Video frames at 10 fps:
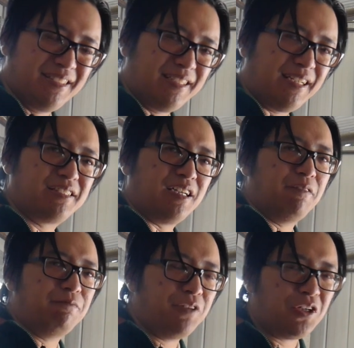That's a
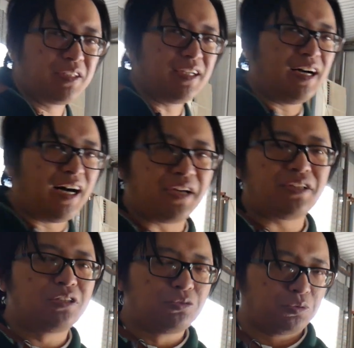very
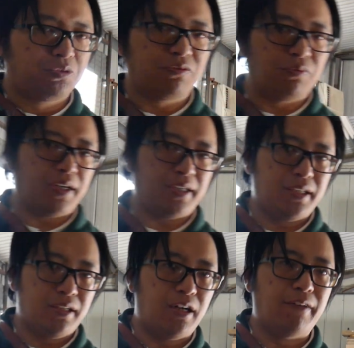unintuitive way
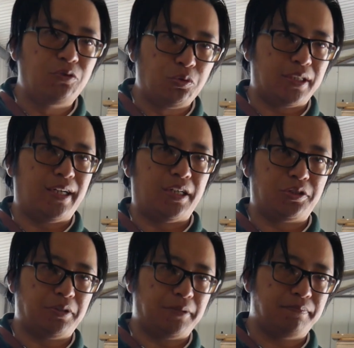of doing
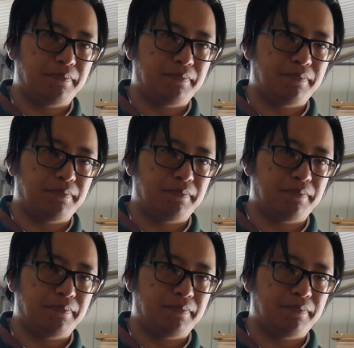archery.